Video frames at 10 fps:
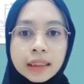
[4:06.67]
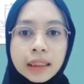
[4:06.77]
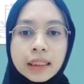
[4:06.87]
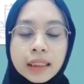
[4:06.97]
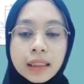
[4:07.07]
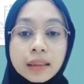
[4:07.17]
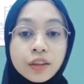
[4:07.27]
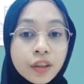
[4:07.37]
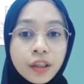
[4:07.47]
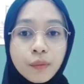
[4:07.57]
This is a
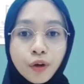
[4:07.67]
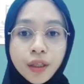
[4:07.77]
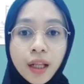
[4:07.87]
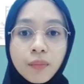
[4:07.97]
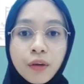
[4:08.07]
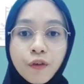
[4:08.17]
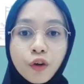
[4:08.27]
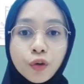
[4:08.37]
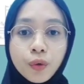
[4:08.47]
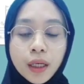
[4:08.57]
3D model
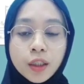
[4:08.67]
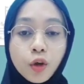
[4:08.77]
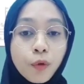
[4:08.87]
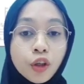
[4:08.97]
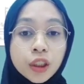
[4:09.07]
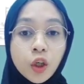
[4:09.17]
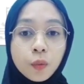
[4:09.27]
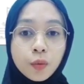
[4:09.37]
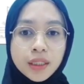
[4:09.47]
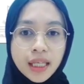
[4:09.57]
before do a topology
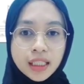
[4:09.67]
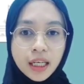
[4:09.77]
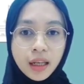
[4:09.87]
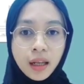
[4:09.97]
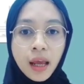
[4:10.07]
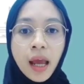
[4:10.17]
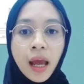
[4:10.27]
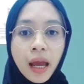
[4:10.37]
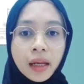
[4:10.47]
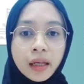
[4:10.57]
optimization,
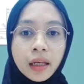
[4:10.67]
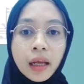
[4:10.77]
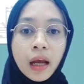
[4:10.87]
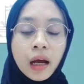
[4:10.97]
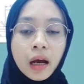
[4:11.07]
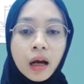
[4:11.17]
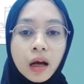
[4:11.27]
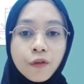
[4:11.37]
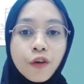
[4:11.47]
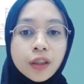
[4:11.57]
and
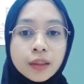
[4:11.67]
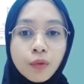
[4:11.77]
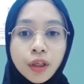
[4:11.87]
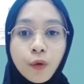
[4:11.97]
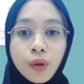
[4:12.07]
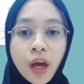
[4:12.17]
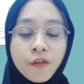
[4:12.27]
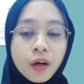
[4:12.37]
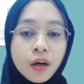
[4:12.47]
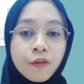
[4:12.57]
for this model we
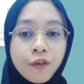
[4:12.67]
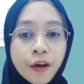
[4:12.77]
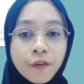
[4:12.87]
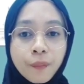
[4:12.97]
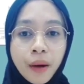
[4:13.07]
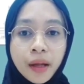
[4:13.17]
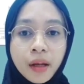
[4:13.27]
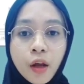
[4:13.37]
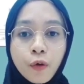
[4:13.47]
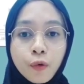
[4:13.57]
have a 5 part,
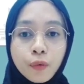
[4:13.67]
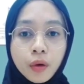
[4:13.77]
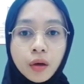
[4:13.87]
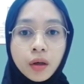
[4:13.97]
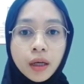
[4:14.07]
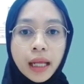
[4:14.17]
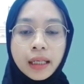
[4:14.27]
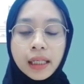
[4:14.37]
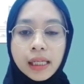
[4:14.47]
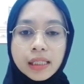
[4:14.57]

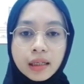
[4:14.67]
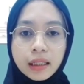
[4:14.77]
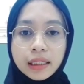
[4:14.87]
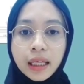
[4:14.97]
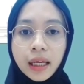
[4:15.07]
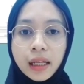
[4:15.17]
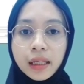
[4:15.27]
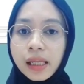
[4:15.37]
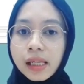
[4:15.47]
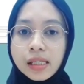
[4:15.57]
and this is a design,
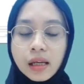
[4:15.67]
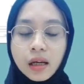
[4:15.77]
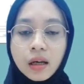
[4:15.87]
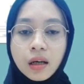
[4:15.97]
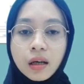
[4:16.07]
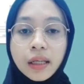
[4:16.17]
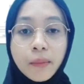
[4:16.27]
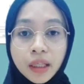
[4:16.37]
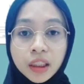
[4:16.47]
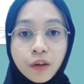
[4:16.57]
and this is a
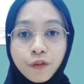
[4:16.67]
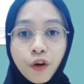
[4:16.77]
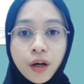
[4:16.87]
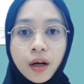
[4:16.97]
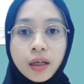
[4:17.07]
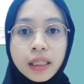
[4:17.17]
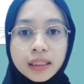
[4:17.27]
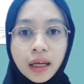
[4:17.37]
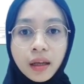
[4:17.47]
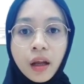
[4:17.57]
dimension for a
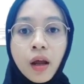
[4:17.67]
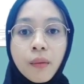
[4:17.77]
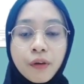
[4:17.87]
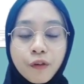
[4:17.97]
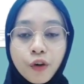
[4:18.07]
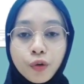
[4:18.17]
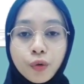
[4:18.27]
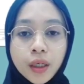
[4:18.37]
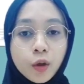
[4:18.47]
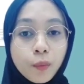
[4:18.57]
design before
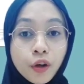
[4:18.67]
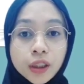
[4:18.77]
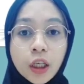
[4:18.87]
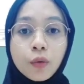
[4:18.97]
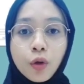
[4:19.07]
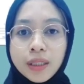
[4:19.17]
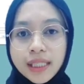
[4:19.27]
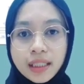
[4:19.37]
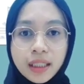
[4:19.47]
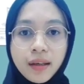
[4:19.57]
do a topology
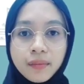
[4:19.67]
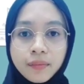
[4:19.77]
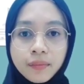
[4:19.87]
optimization.